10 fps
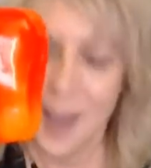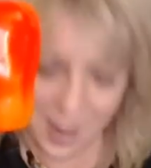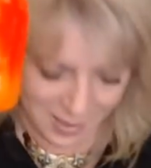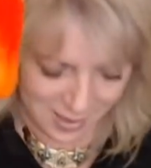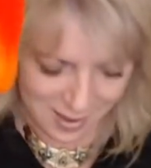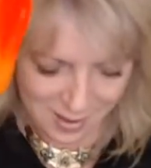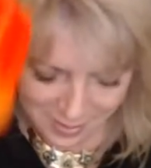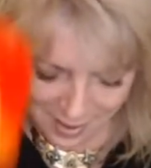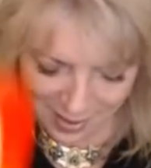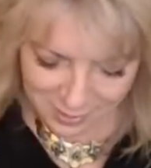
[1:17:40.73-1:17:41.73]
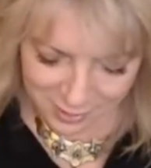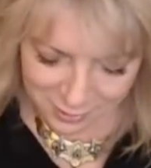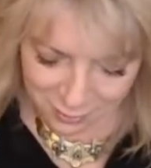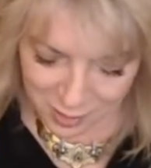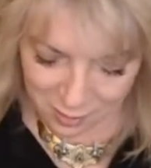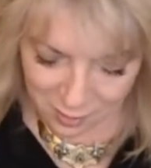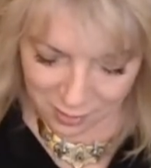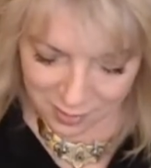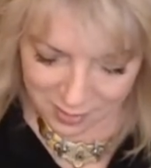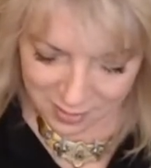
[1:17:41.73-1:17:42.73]
kind of, kind of looks
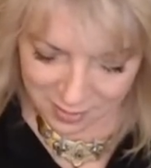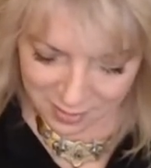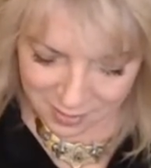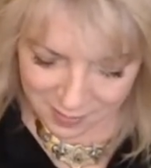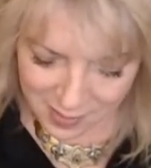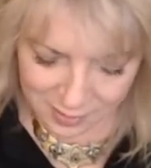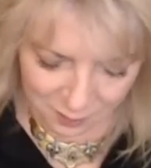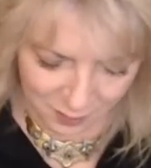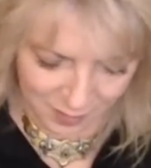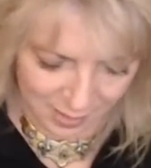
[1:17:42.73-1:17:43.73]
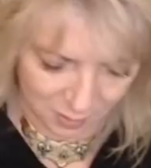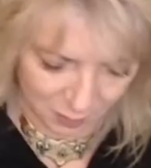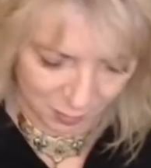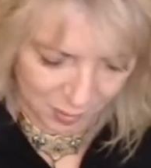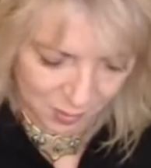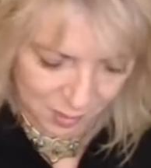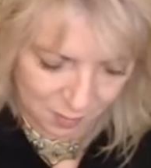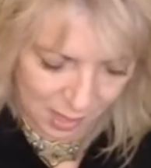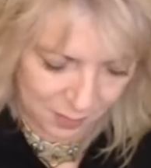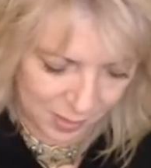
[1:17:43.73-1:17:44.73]
real. That's a that's a pretty one
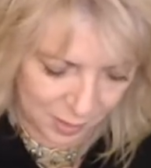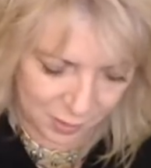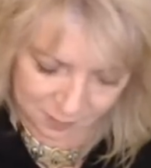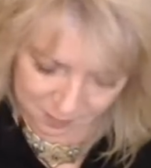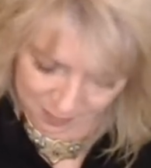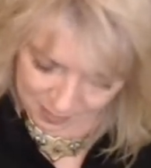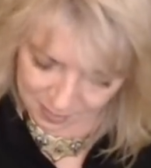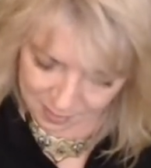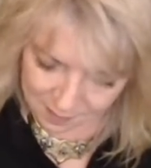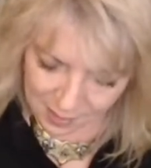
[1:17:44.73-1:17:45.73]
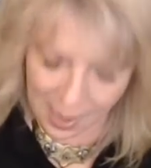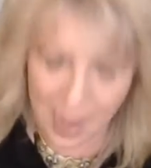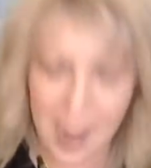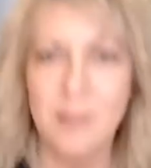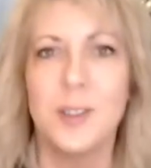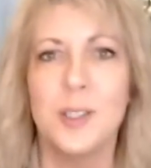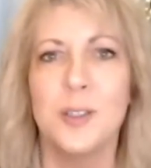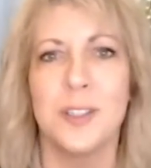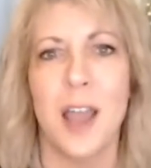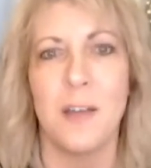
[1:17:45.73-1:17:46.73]
in my opinion. I have
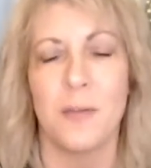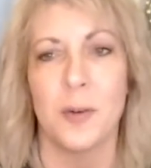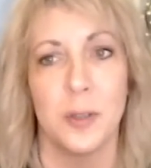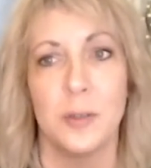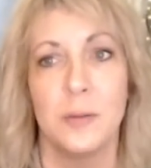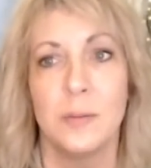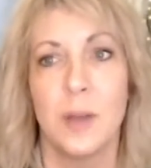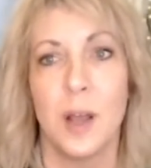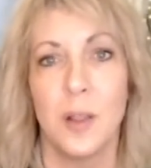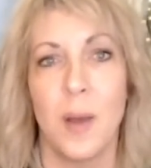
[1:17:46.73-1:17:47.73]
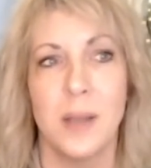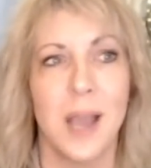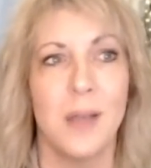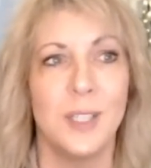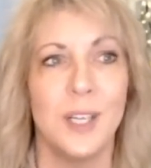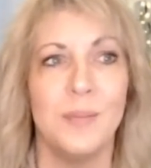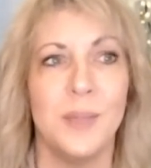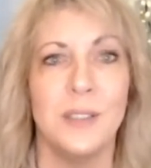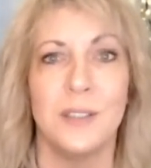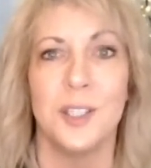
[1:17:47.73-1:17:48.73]
lucite fruit. Otherwise, I would keep
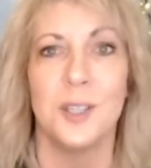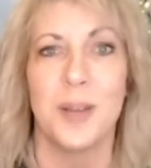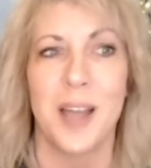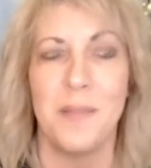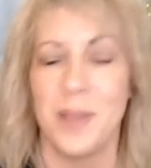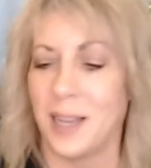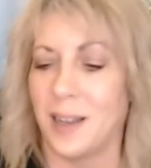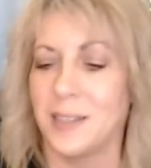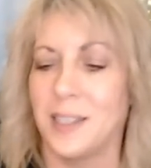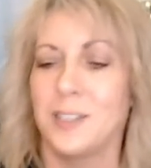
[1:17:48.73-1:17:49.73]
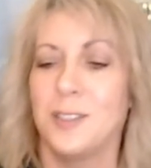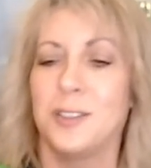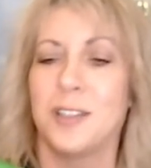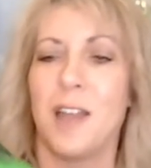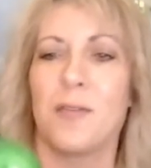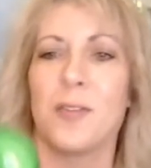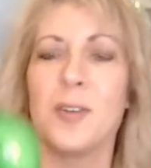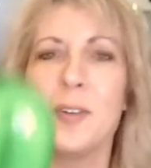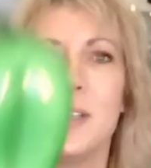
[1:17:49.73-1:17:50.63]
these two, but I've been collecting lucite fruit.